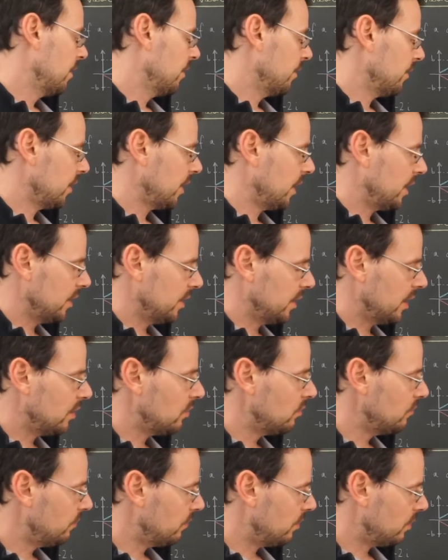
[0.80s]
Okay,
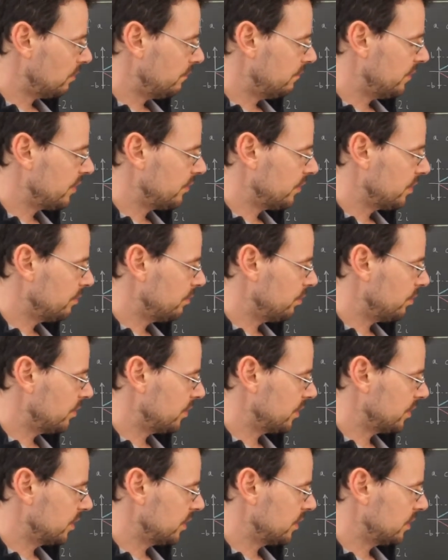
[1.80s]
now for a very
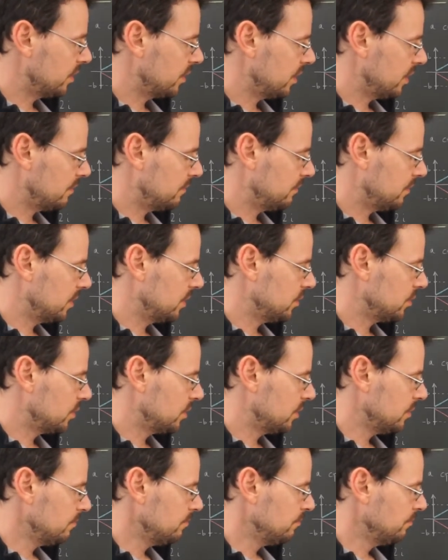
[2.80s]
important
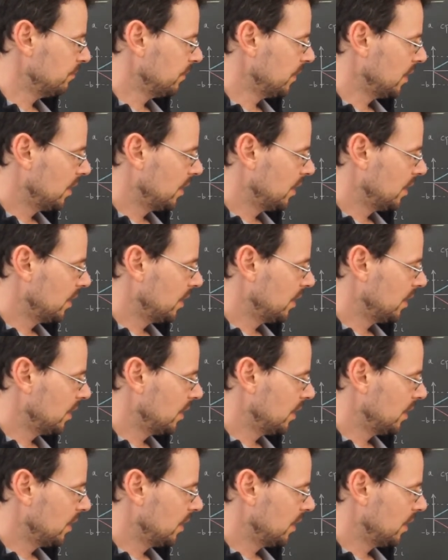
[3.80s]
definition.